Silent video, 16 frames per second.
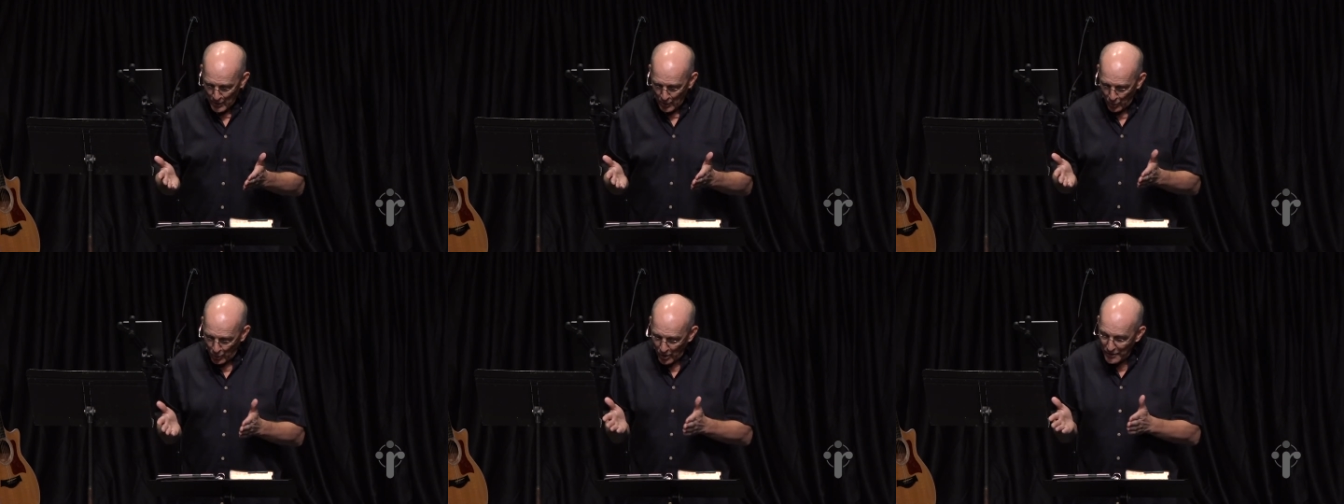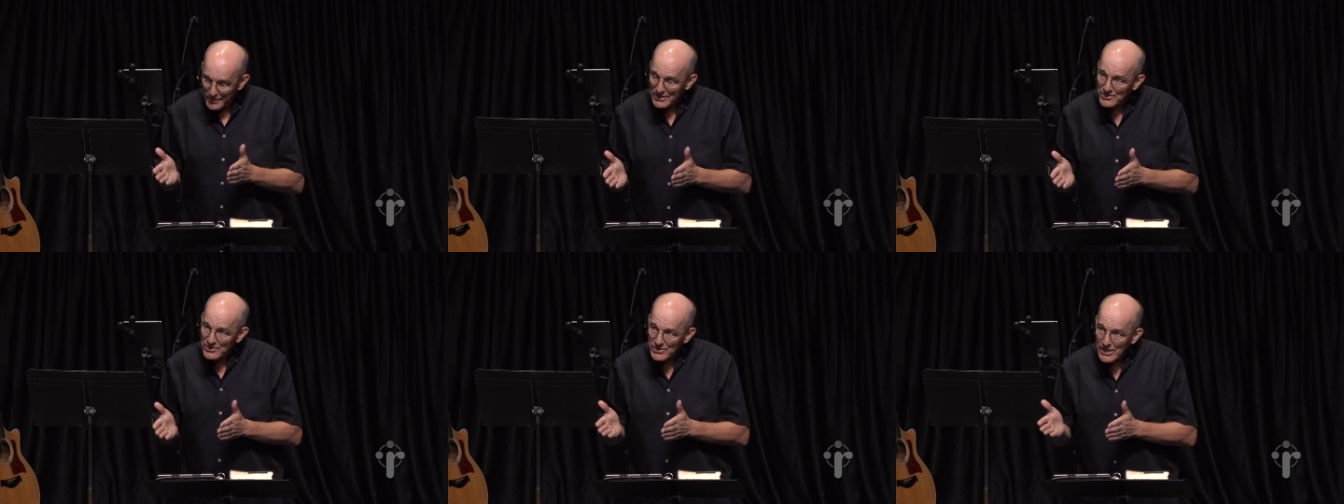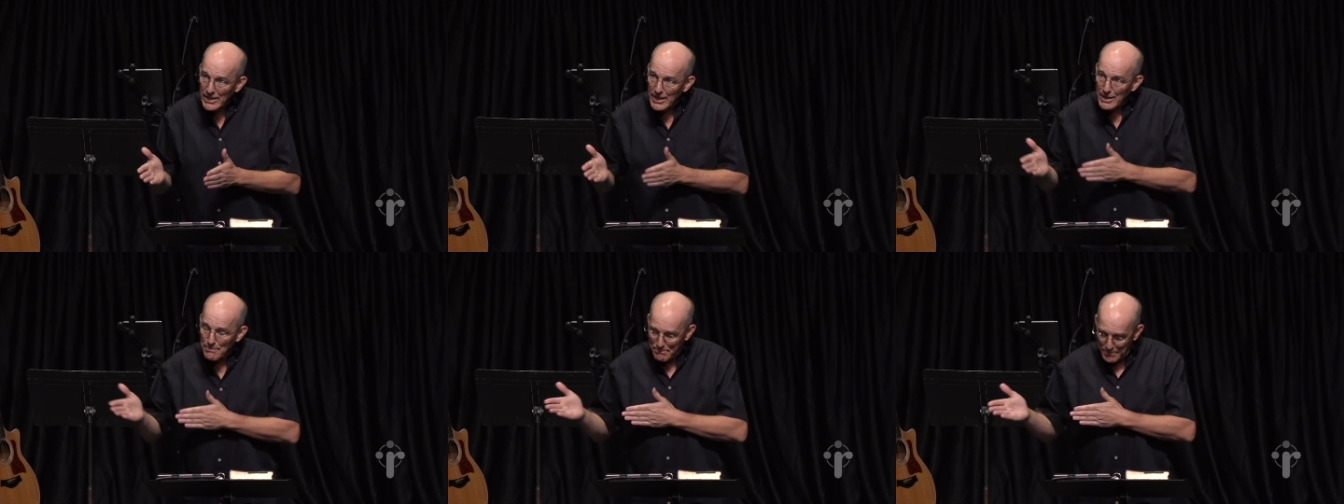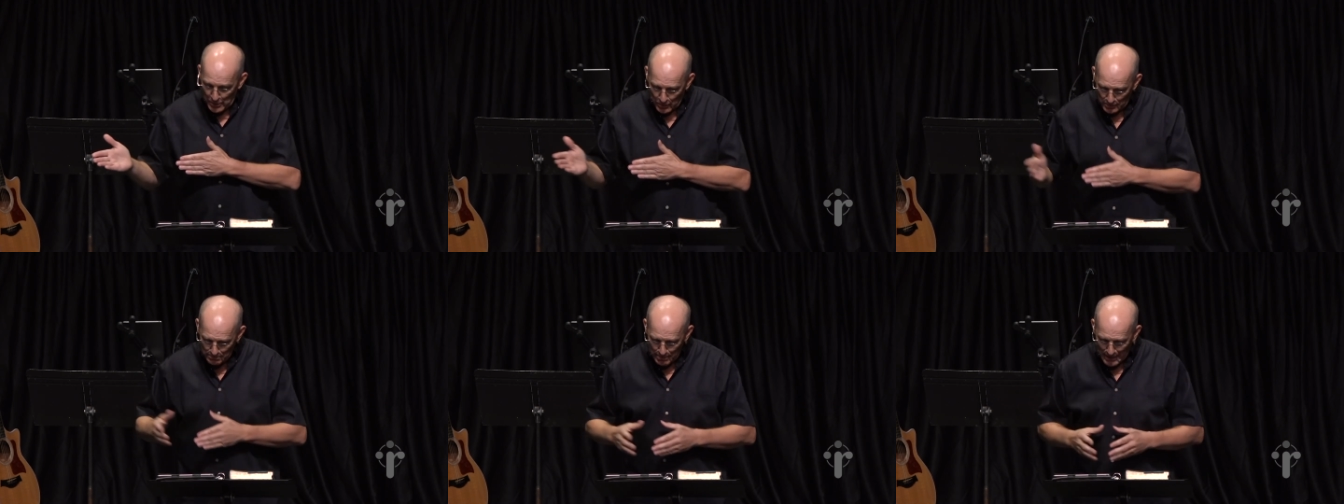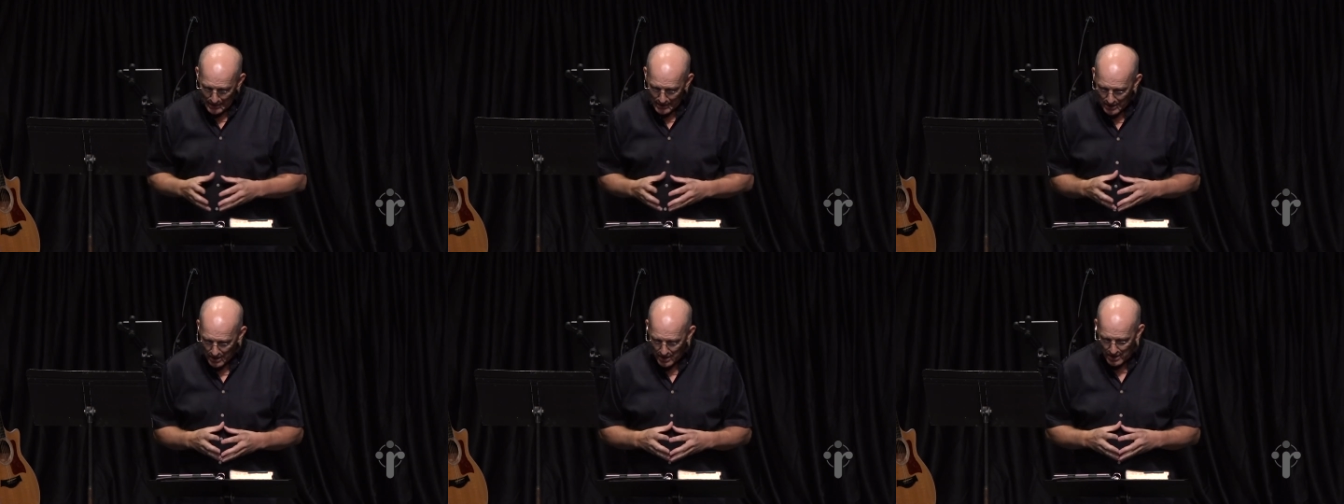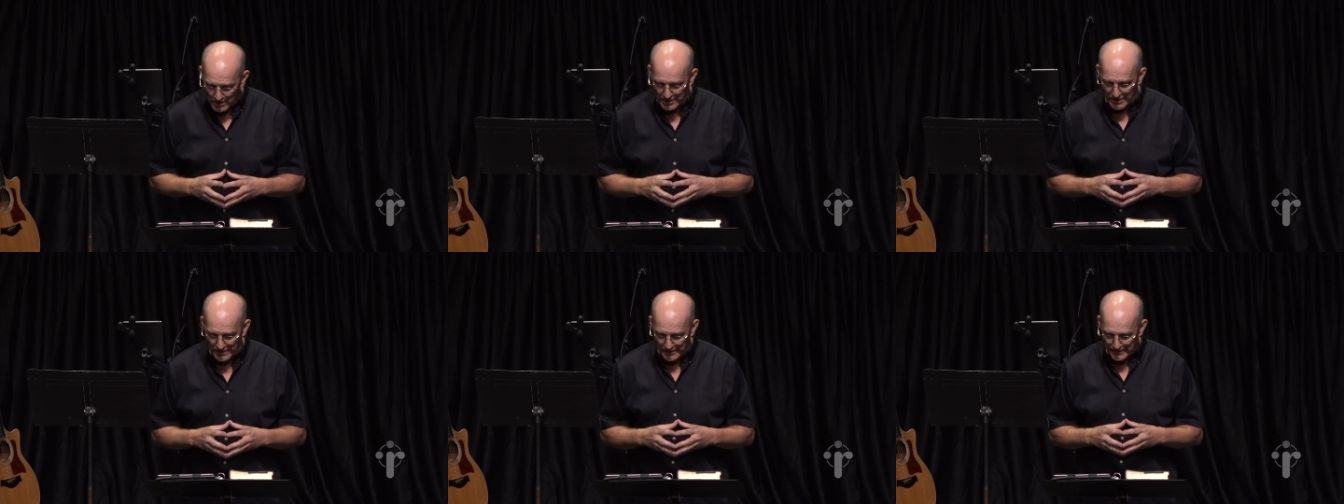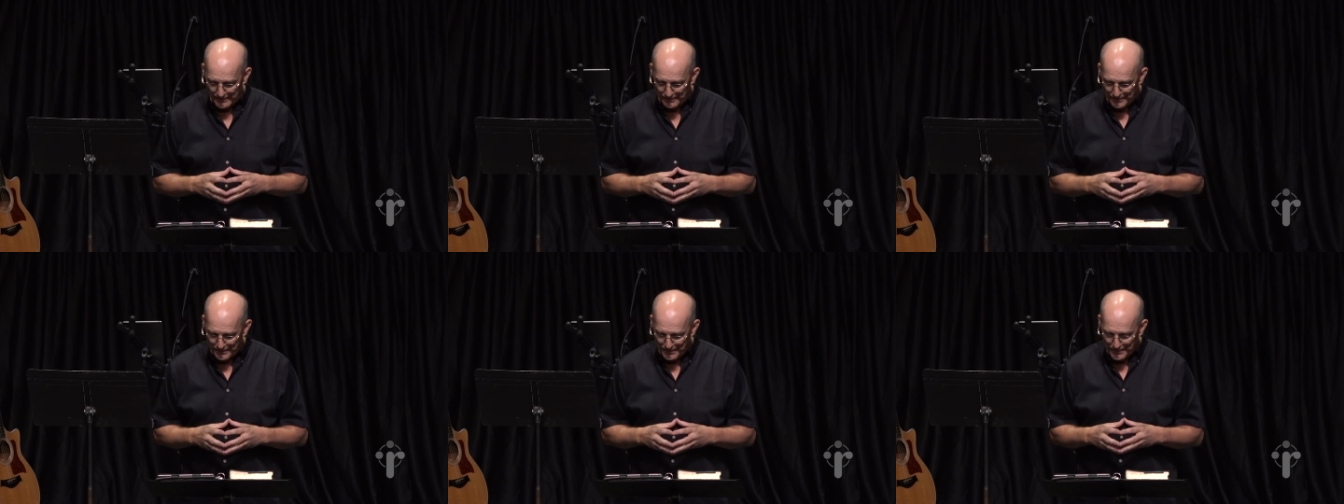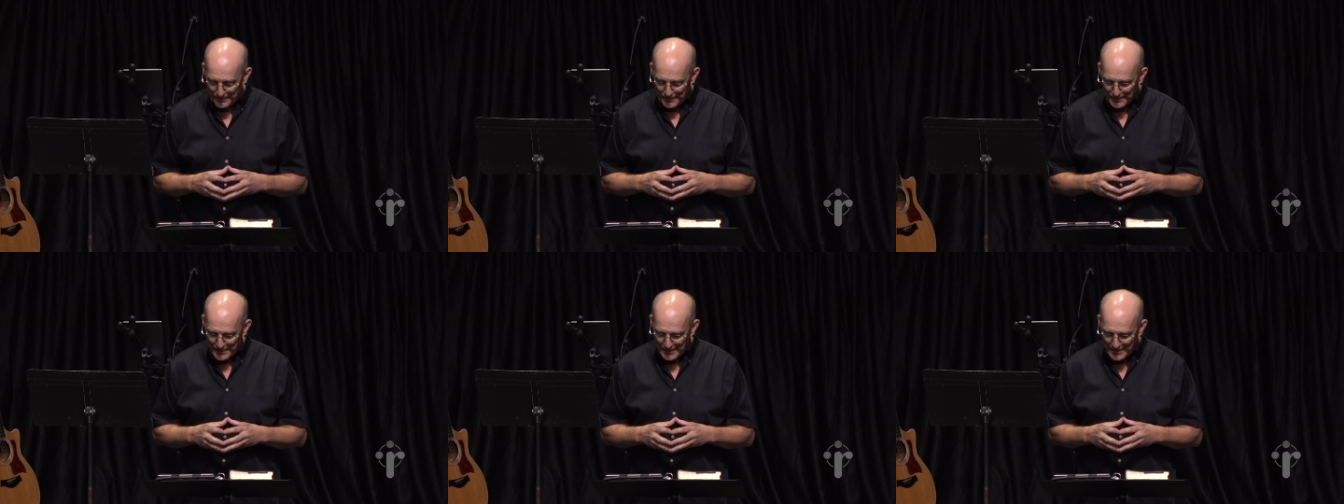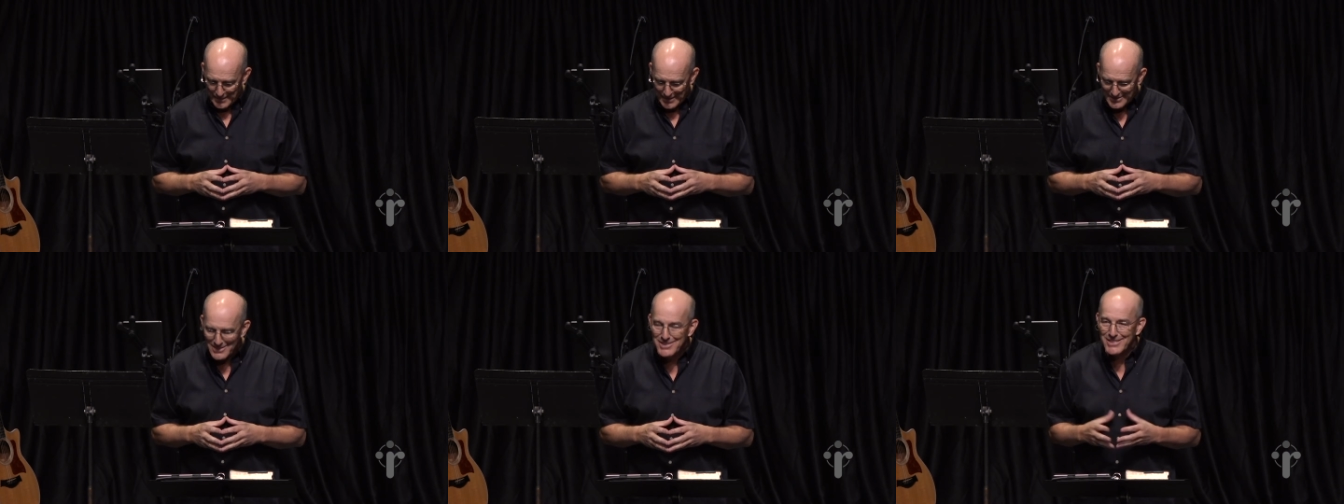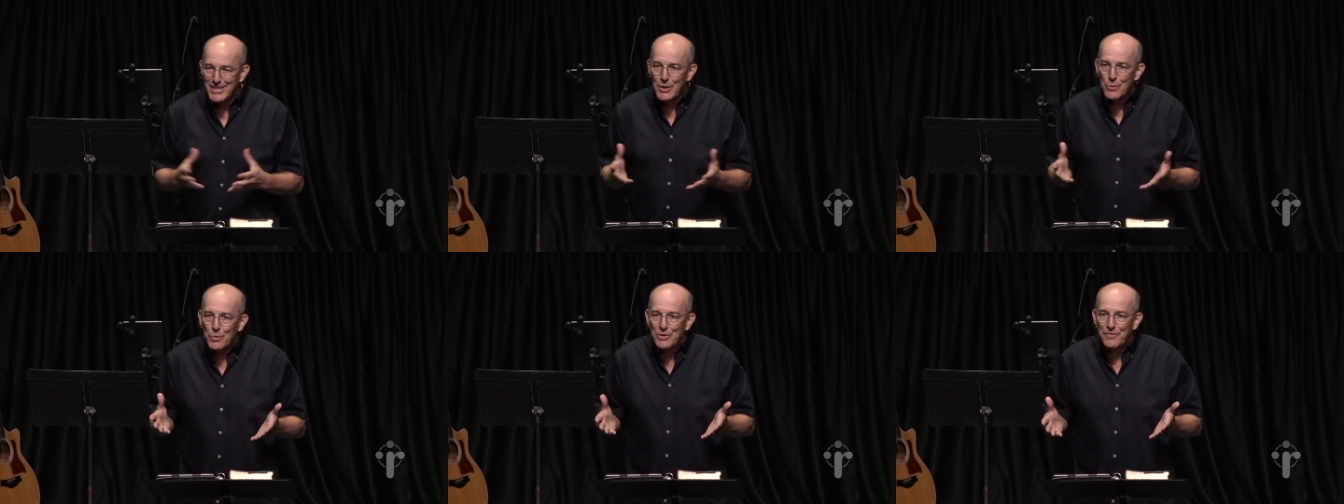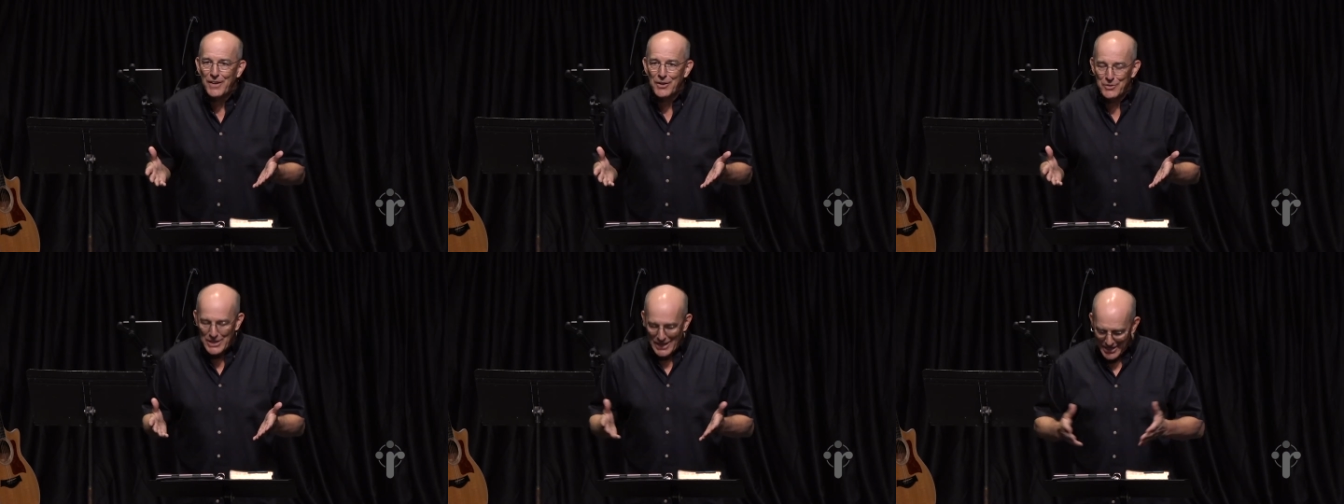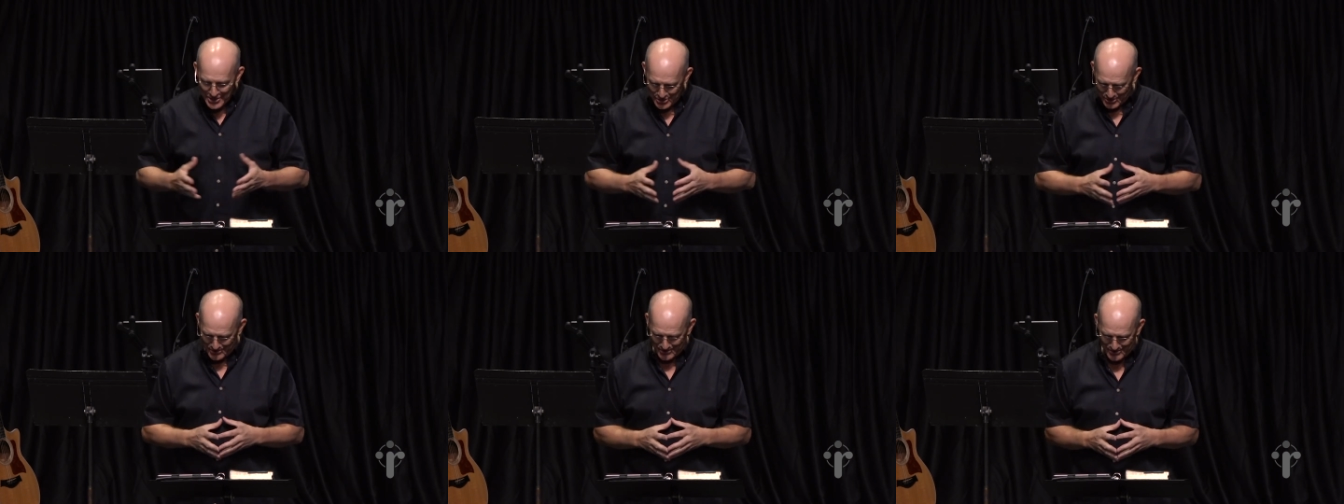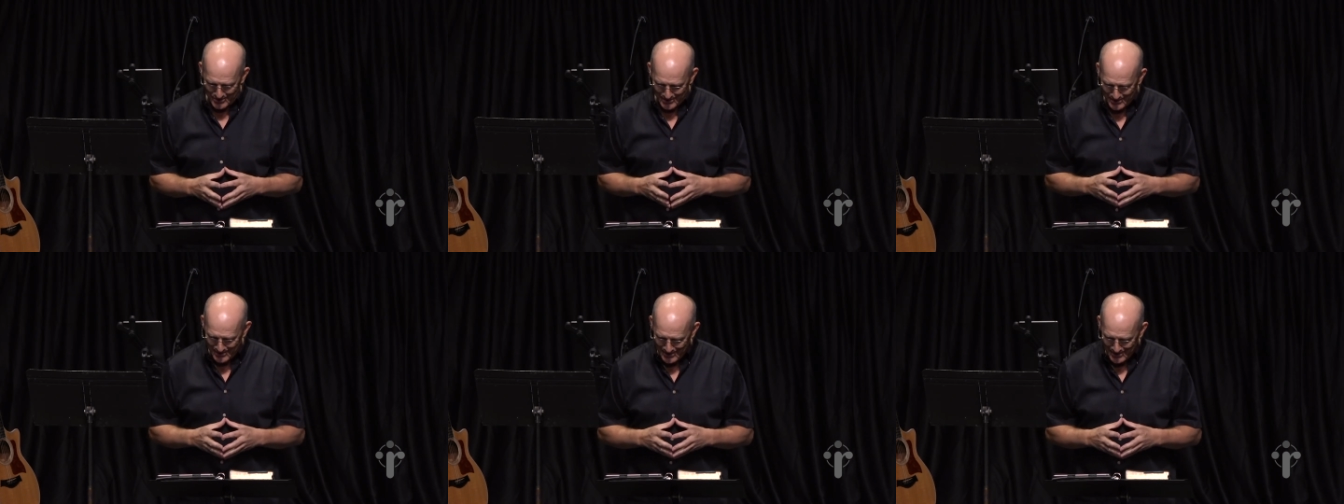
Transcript: were on the city built by God. That's a city with foundations.